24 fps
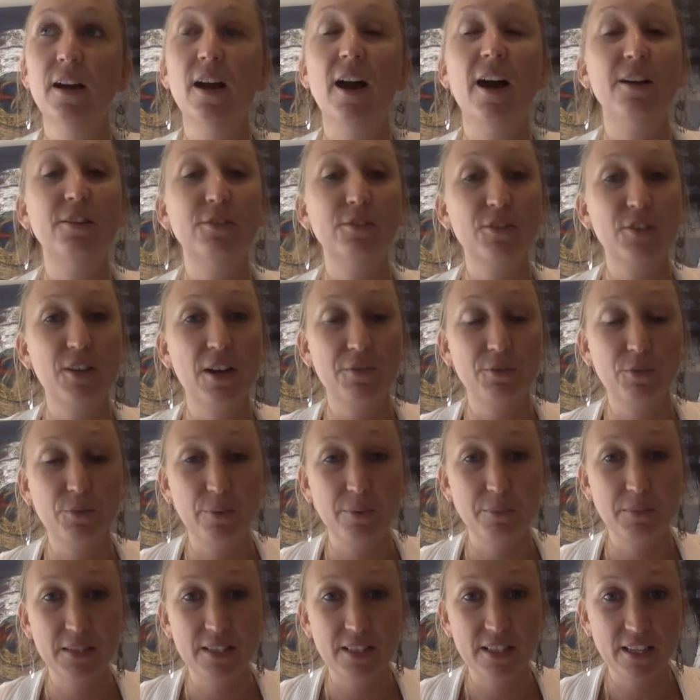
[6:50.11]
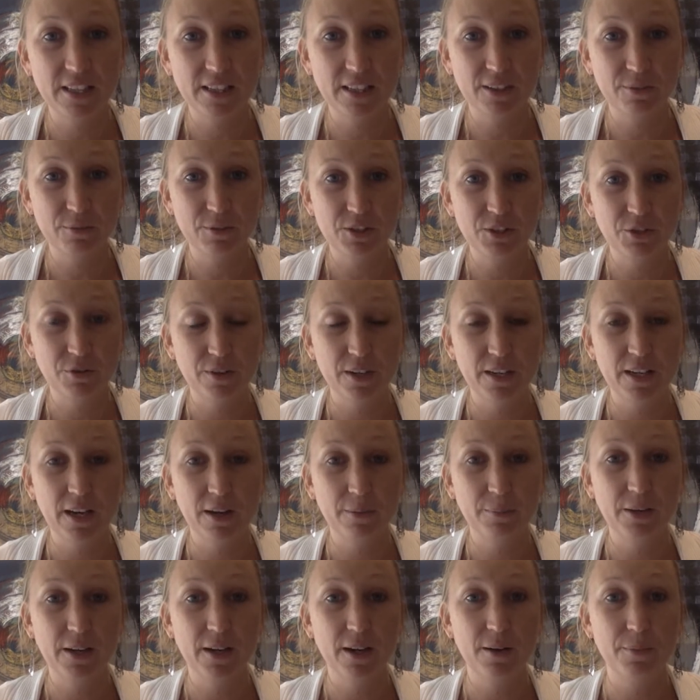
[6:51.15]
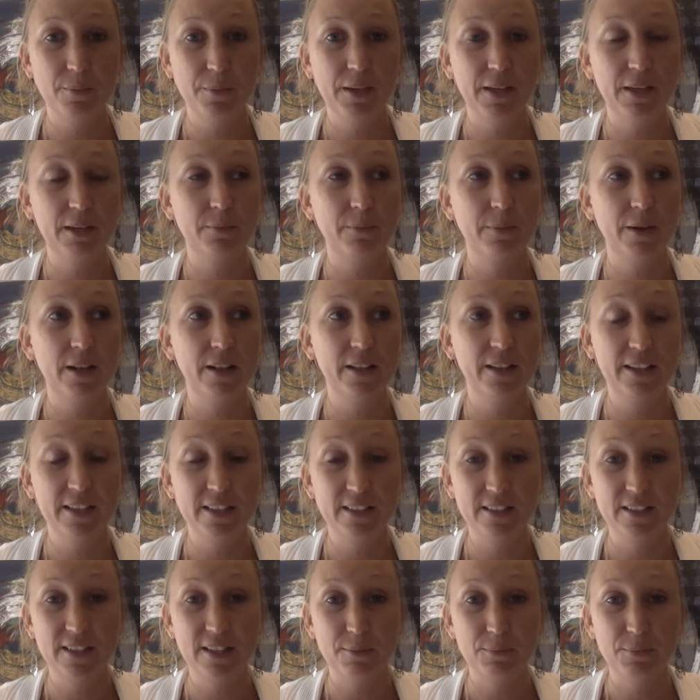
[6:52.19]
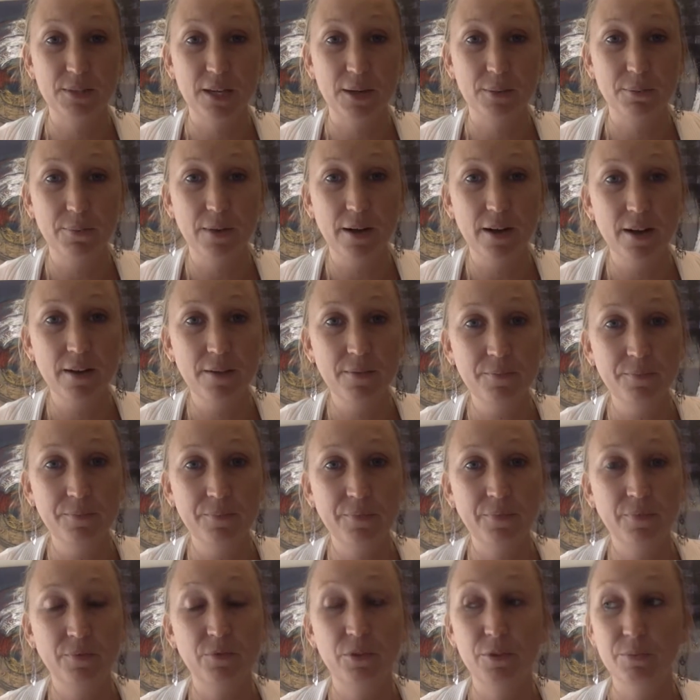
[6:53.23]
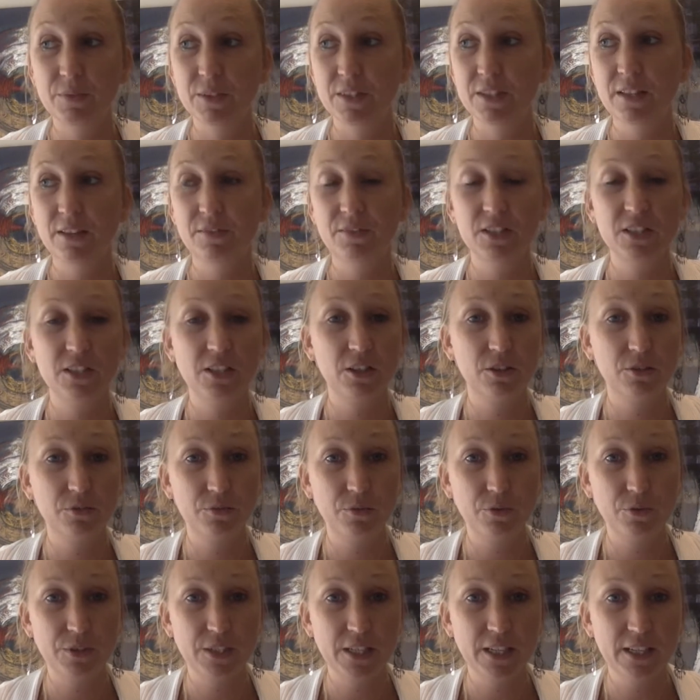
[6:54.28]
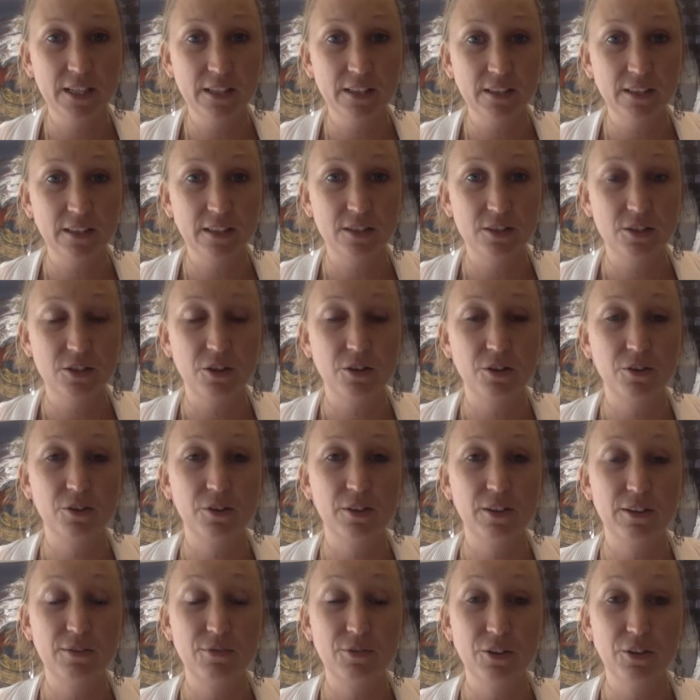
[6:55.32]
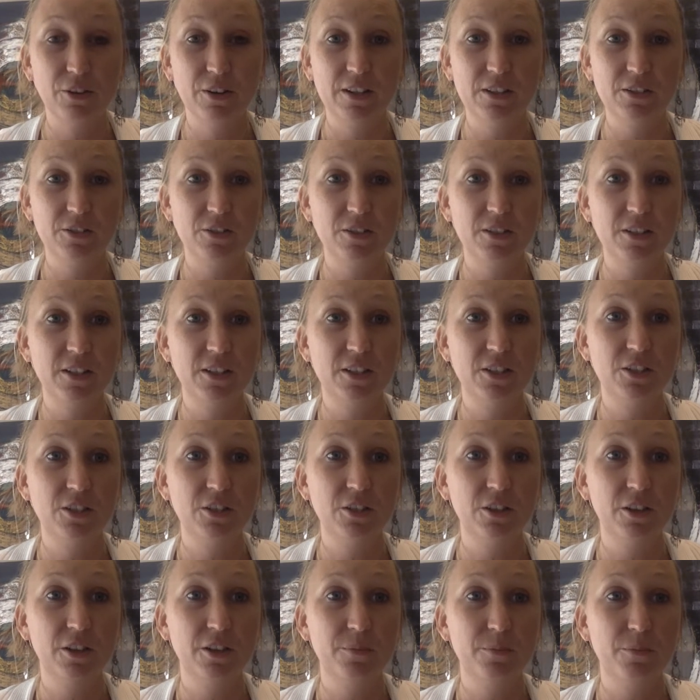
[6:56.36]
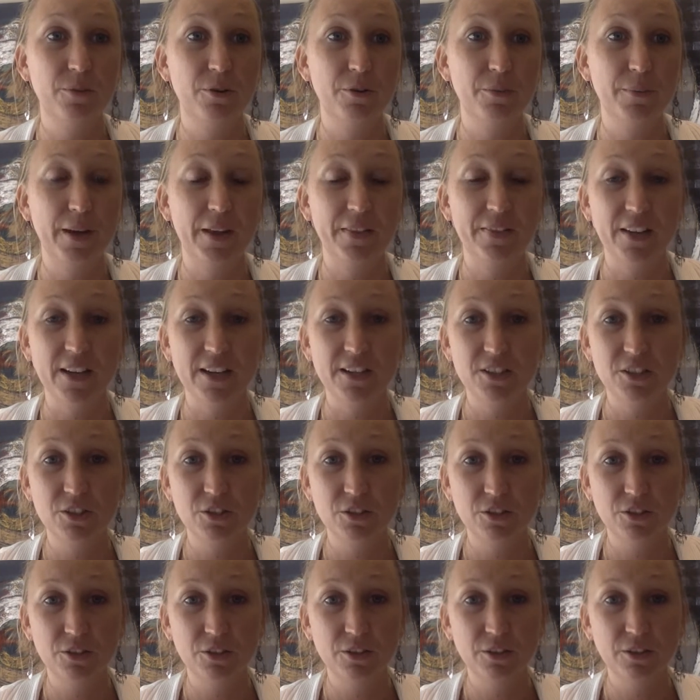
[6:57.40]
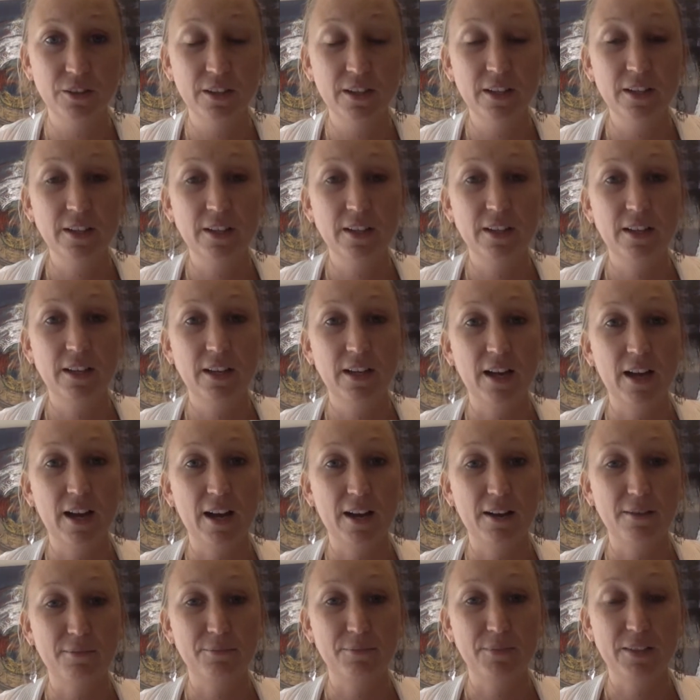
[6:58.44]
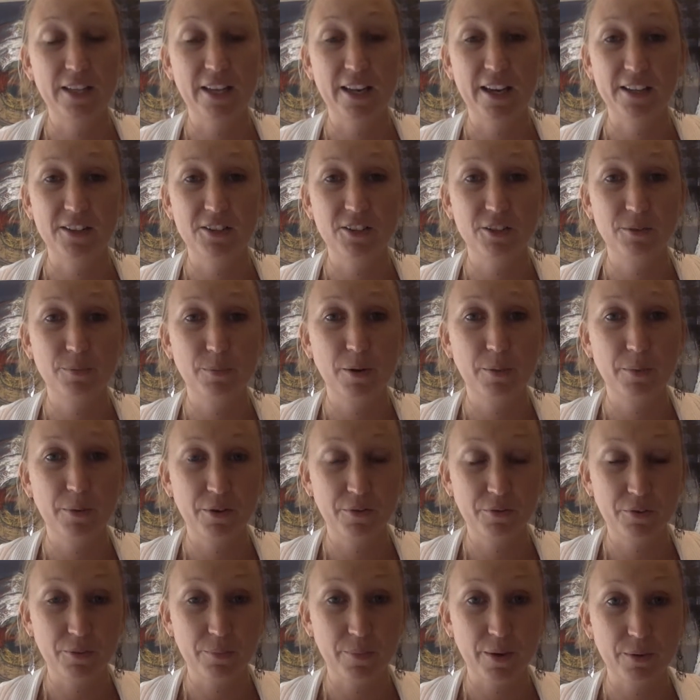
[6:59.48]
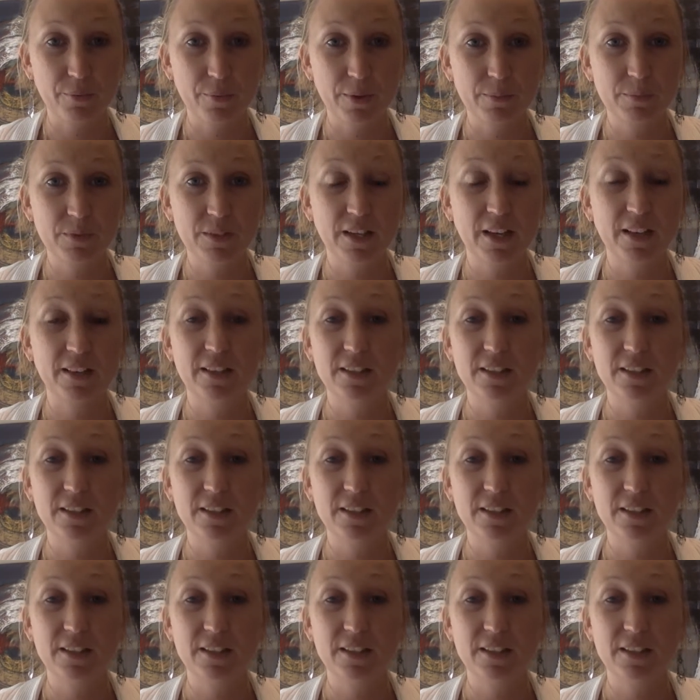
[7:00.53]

I also have a women's healing retreat coming up in Bali in September, from the 7th to the 14th. So if you're interested to learn more about that too, just pop over to my website.